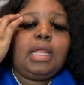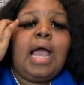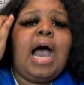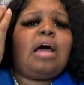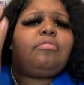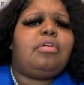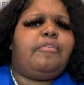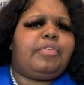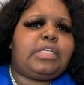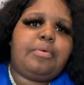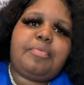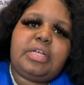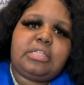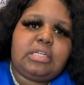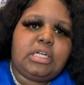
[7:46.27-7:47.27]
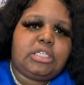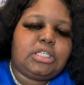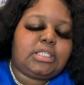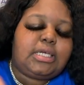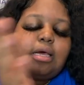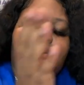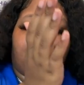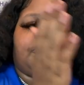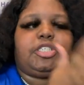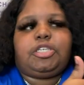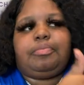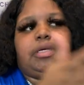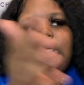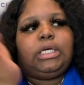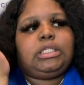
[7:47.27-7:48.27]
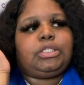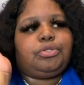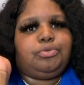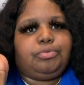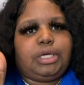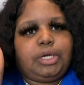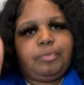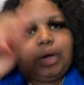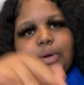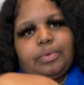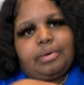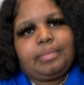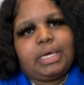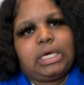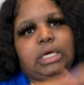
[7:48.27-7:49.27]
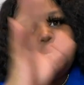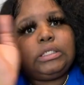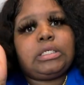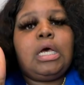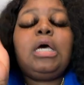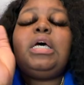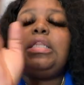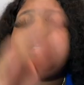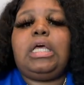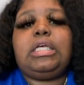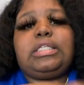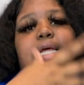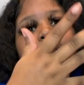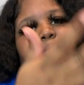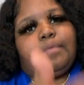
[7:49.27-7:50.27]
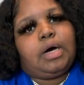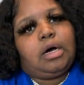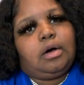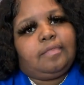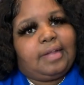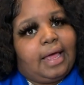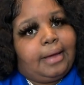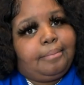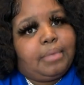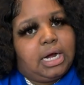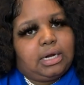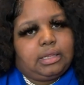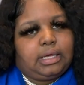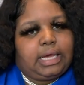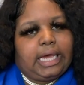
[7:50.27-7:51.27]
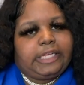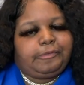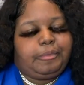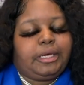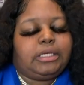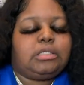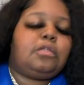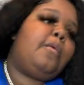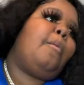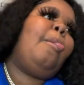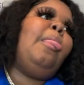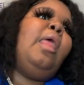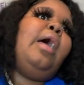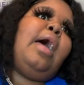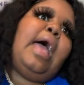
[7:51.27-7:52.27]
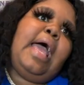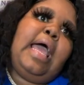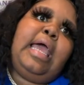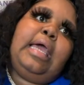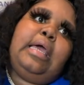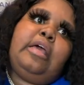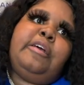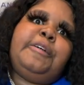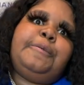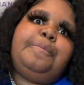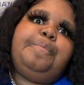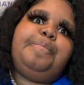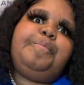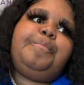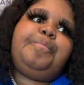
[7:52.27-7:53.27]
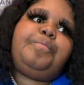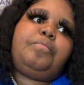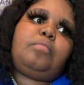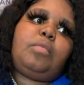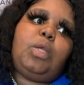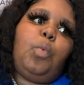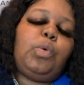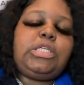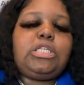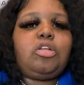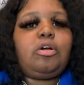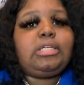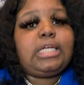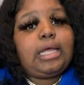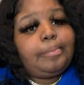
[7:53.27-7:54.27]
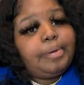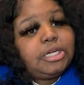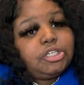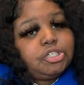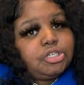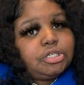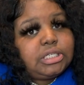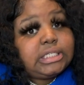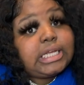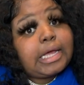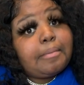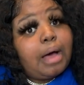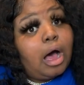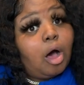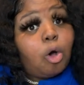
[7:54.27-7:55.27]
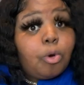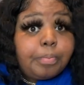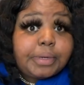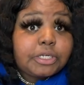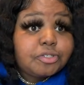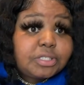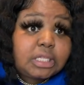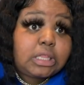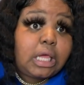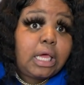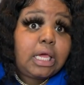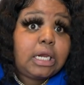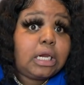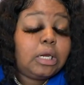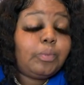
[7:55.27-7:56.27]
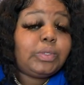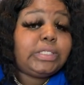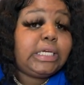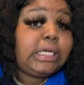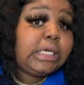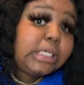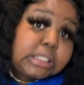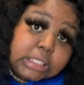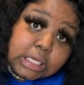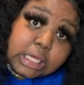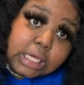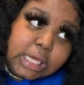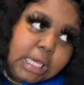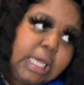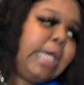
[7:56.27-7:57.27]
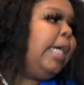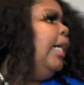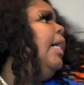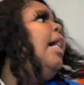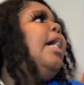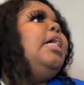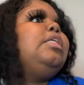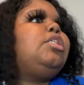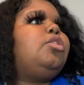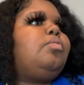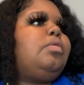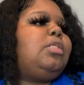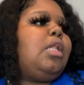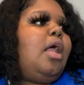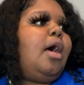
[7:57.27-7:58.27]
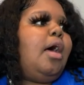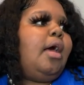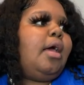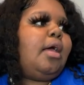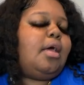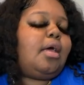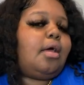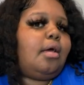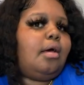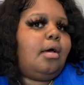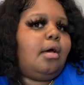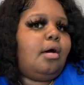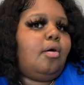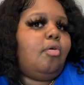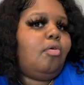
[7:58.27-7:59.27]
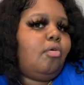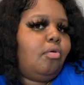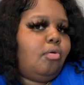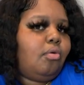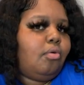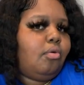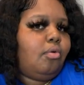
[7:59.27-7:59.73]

I don't know, for some reason it just kept pushing me into get ready with me's, things that involve like modeling aspects. And once I started taking pictures and taking my own pictures at that, and it was easy, it just was like, ooh,